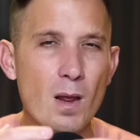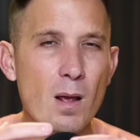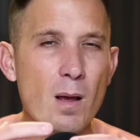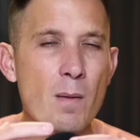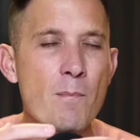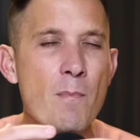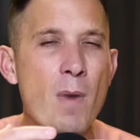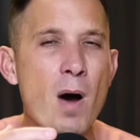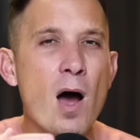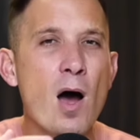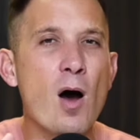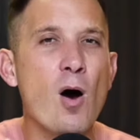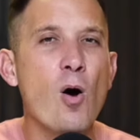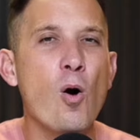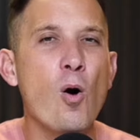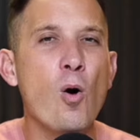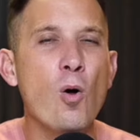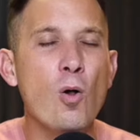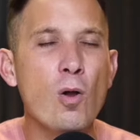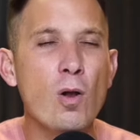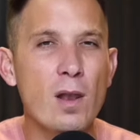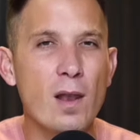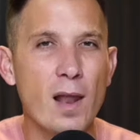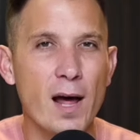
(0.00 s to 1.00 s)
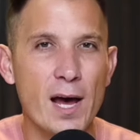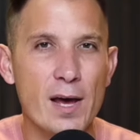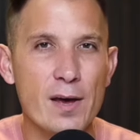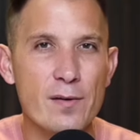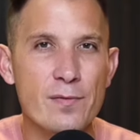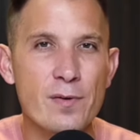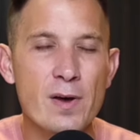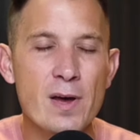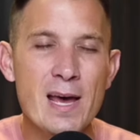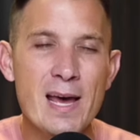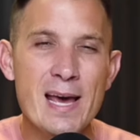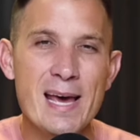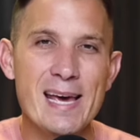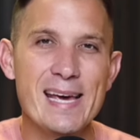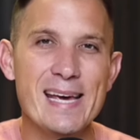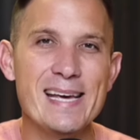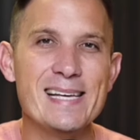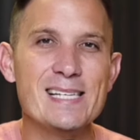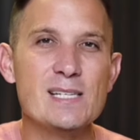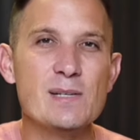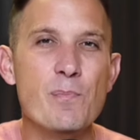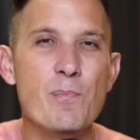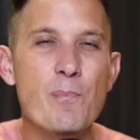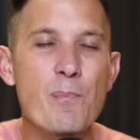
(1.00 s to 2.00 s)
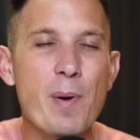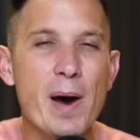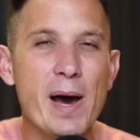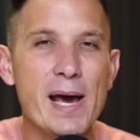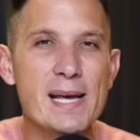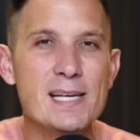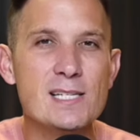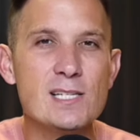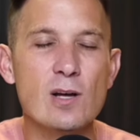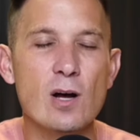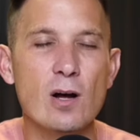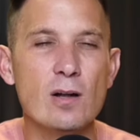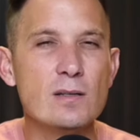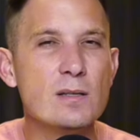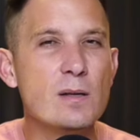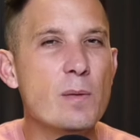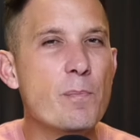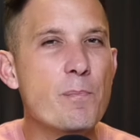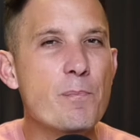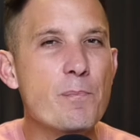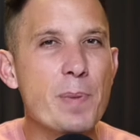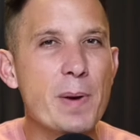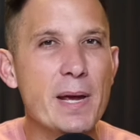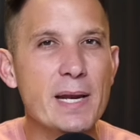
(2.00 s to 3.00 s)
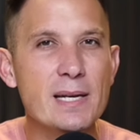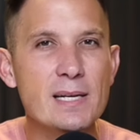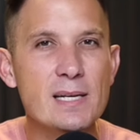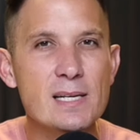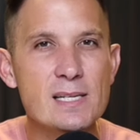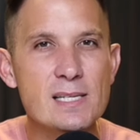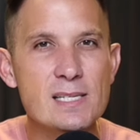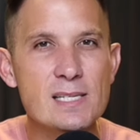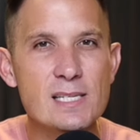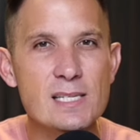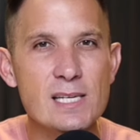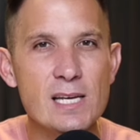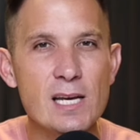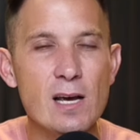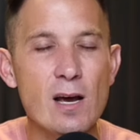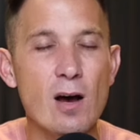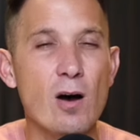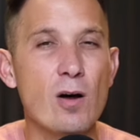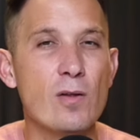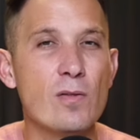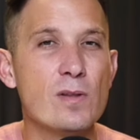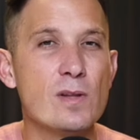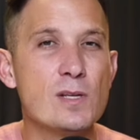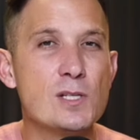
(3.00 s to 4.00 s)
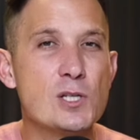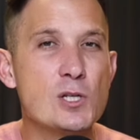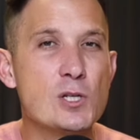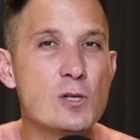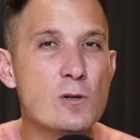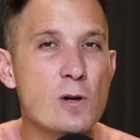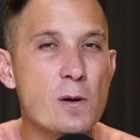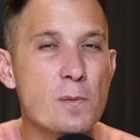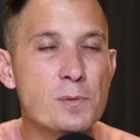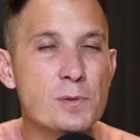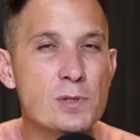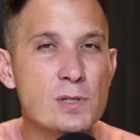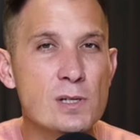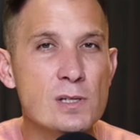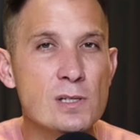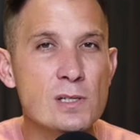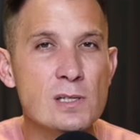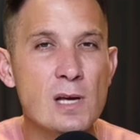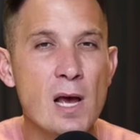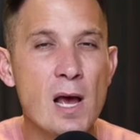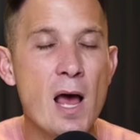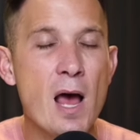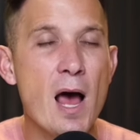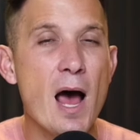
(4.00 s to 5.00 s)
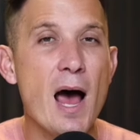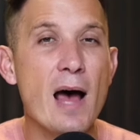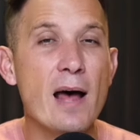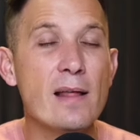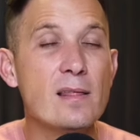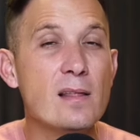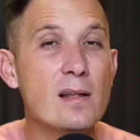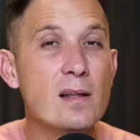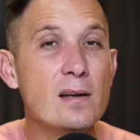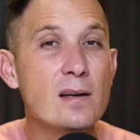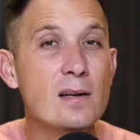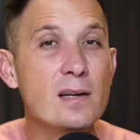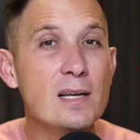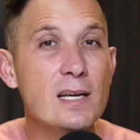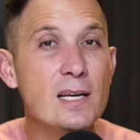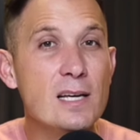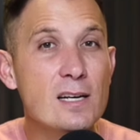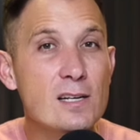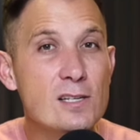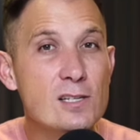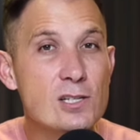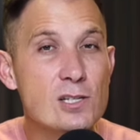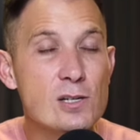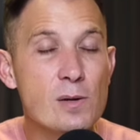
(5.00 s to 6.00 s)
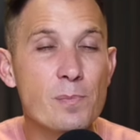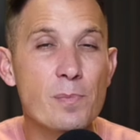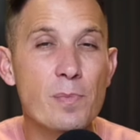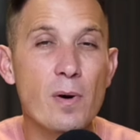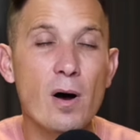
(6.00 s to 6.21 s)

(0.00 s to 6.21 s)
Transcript: My whole life is based on dependency on the scriptures and the leadership